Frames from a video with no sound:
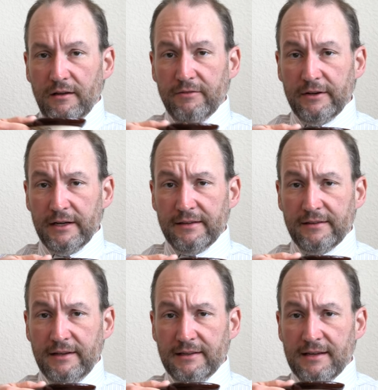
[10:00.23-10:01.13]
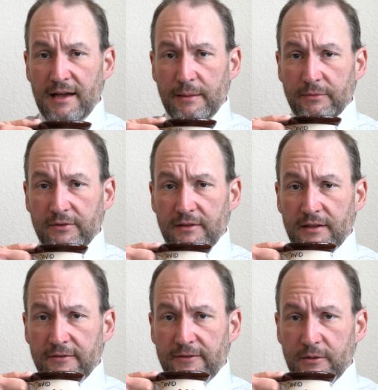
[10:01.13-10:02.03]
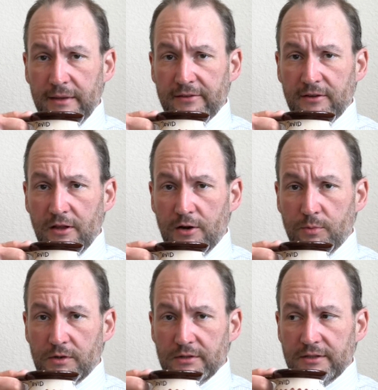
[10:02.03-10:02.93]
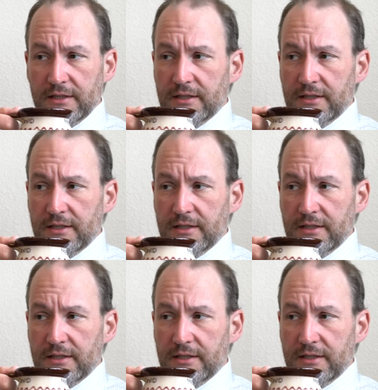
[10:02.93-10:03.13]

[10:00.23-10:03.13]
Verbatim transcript: very exciting times in the film SLR world.